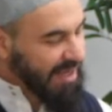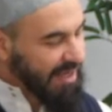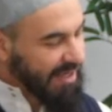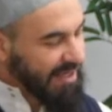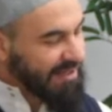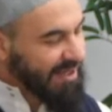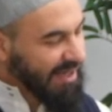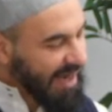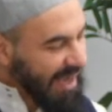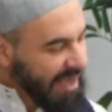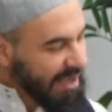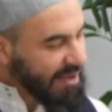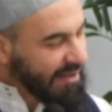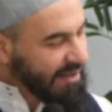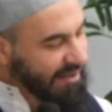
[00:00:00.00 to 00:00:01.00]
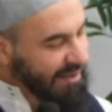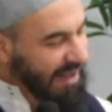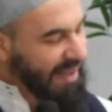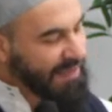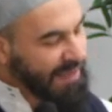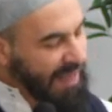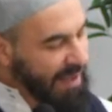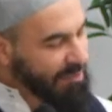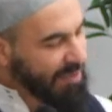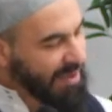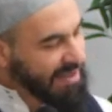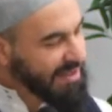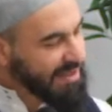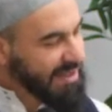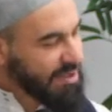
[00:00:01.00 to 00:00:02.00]
Today, and that
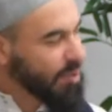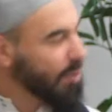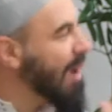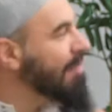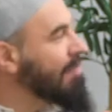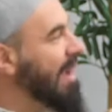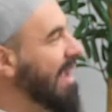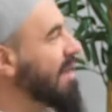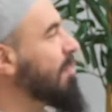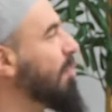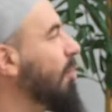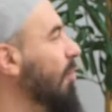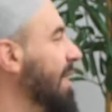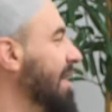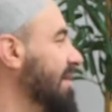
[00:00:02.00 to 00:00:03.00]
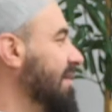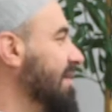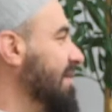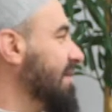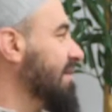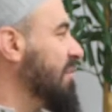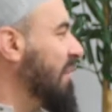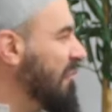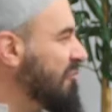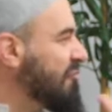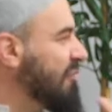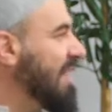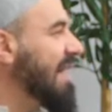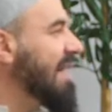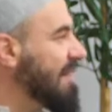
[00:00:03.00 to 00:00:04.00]
brings us to our main point.
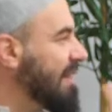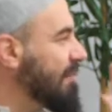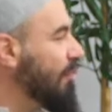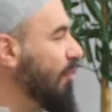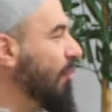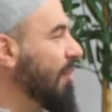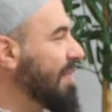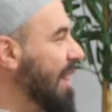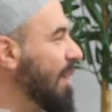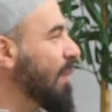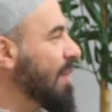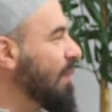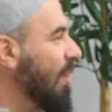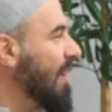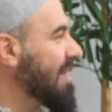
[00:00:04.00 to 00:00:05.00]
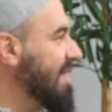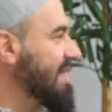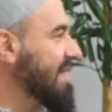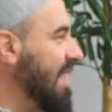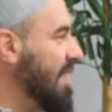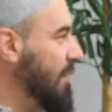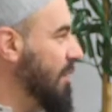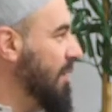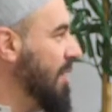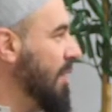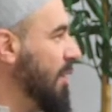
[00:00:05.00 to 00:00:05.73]
Really the point that we wanted to start on.